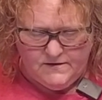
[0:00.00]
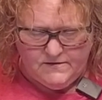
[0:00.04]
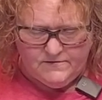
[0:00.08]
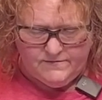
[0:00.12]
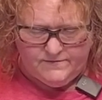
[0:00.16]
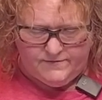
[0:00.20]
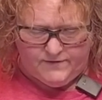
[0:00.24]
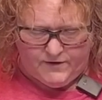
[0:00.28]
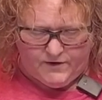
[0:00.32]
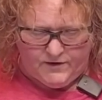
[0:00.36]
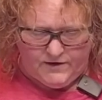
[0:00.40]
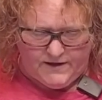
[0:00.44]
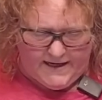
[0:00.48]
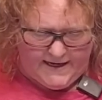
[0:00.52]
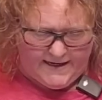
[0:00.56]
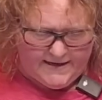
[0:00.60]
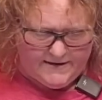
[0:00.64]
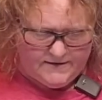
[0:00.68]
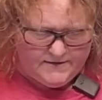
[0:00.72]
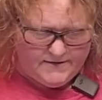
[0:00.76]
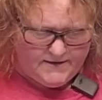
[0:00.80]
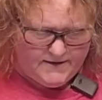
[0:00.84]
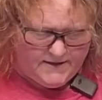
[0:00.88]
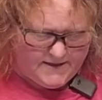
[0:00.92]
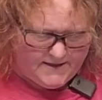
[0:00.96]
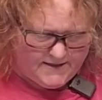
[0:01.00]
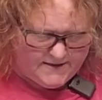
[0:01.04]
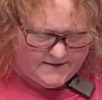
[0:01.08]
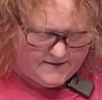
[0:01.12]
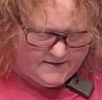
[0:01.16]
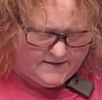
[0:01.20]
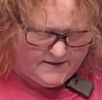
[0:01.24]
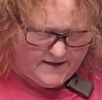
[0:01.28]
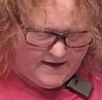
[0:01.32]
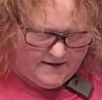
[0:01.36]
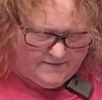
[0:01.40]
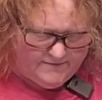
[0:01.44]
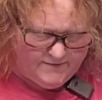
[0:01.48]
fall out,
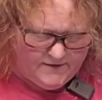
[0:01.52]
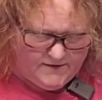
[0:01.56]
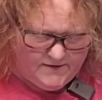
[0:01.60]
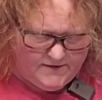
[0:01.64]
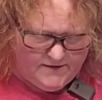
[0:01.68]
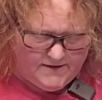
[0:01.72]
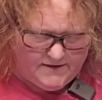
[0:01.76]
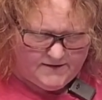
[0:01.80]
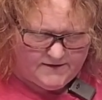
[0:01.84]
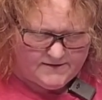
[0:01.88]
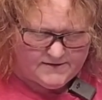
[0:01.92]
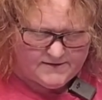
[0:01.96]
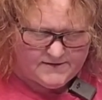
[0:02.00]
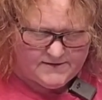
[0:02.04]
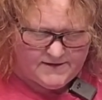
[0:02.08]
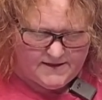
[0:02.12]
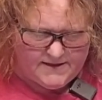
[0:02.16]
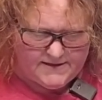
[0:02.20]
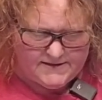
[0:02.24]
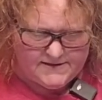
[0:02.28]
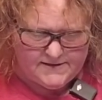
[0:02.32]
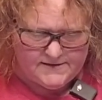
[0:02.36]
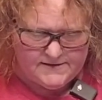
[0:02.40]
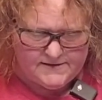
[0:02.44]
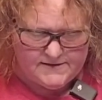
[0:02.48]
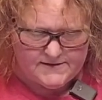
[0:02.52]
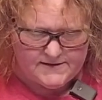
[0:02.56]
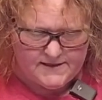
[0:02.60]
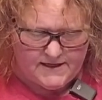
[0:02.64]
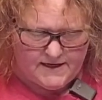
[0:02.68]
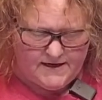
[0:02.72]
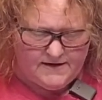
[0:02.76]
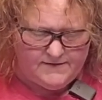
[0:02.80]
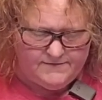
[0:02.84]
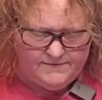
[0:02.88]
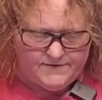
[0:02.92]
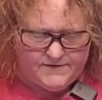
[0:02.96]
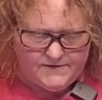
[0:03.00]
and everything is nice and
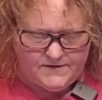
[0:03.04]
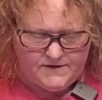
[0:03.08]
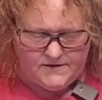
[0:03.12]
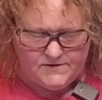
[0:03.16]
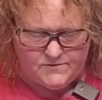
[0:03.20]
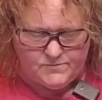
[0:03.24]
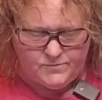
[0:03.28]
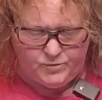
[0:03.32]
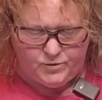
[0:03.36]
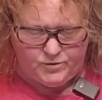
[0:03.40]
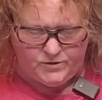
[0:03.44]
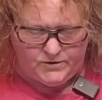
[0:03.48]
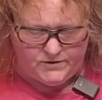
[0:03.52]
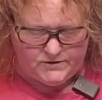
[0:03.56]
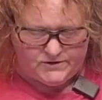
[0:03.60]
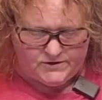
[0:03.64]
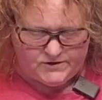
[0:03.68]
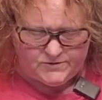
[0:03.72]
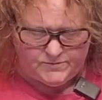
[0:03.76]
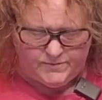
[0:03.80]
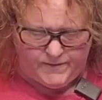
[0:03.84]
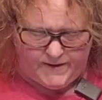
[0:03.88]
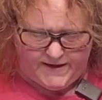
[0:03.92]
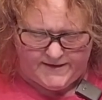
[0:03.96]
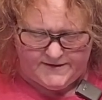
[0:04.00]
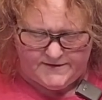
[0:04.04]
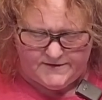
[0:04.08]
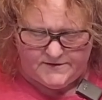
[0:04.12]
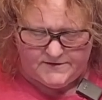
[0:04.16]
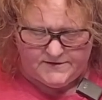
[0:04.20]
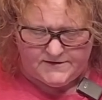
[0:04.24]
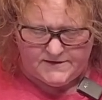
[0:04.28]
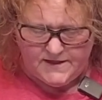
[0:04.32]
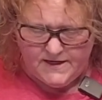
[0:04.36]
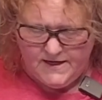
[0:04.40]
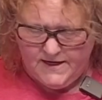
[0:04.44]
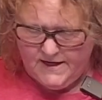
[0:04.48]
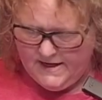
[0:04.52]
safe, and these poor little
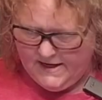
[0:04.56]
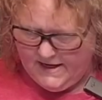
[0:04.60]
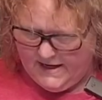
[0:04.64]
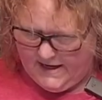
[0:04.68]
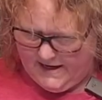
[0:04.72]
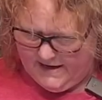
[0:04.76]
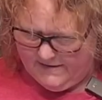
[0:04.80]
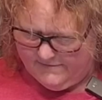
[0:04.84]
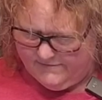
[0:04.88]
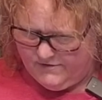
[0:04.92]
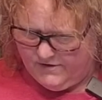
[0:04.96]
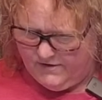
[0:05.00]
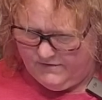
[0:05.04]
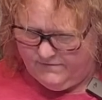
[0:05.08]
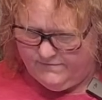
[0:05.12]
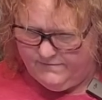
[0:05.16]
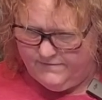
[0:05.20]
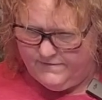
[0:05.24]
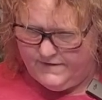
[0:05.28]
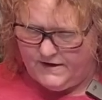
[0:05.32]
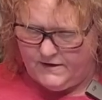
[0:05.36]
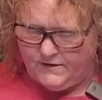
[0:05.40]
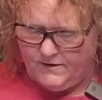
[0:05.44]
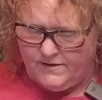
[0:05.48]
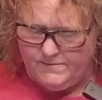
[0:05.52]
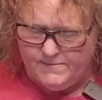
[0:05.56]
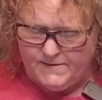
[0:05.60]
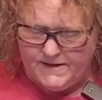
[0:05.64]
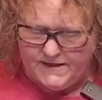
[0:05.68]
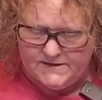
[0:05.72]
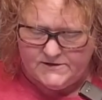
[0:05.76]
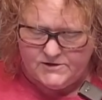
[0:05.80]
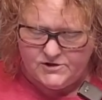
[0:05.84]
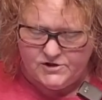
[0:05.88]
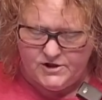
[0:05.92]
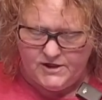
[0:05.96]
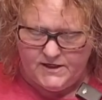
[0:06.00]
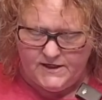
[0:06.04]
spiders have the very
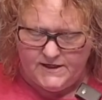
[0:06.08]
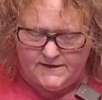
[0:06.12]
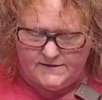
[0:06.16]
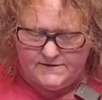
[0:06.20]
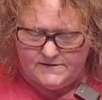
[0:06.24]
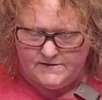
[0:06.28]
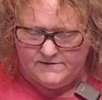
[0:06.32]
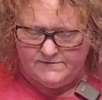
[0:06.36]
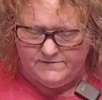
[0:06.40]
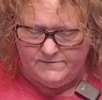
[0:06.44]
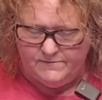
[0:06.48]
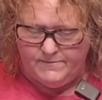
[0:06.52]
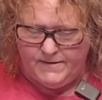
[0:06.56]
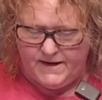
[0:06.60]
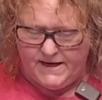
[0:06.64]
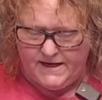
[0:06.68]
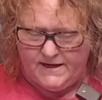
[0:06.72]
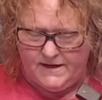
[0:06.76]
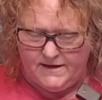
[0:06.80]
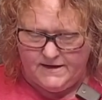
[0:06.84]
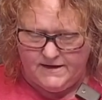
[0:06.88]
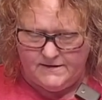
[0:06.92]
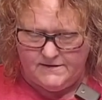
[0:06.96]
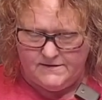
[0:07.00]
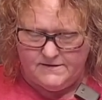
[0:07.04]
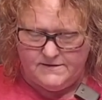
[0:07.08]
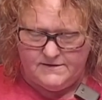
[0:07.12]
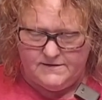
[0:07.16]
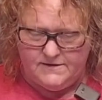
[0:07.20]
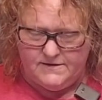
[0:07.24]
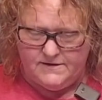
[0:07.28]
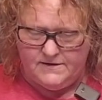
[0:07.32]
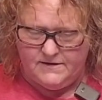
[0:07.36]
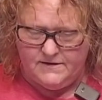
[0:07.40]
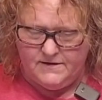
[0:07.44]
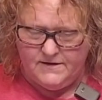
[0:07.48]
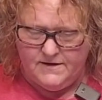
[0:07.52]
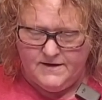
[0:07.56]
best chance of making it to
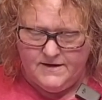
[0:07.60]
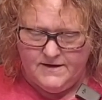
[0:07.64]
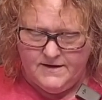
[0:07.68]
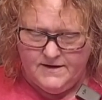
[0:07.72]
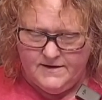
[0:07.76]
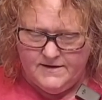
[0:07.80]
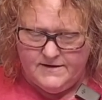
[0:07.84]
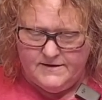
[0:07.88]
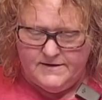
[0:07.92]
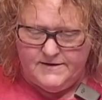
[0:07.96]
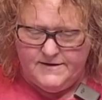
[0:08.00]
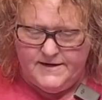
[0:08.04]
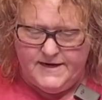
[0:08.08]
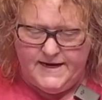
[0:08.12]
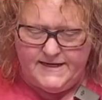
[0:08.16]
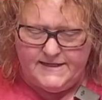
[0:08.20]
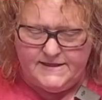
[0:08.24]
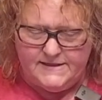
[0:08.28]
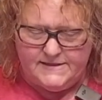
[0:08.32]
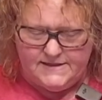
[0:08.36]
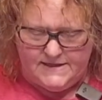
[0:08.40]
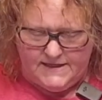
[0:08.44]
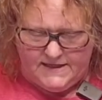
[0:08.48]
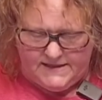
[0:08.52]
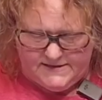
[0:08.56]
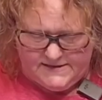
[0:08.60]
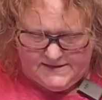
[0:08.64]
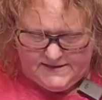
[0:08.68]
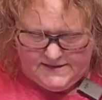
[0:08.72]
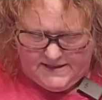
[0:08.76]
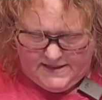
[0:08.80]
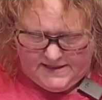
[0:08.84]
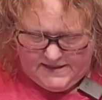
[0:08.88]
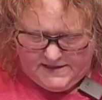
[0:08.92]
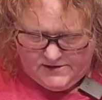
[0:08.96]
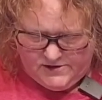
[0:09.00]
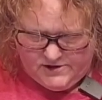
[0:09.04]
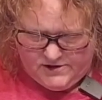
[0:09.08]
their next
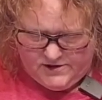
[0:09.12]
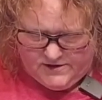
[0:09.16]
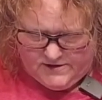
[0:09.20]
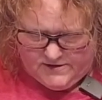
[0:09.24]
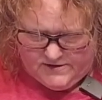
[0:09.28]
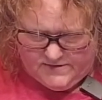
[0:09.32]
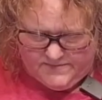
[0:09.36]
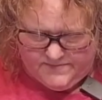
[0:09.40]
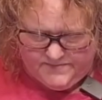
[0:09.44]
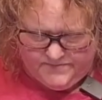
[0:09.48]
destination.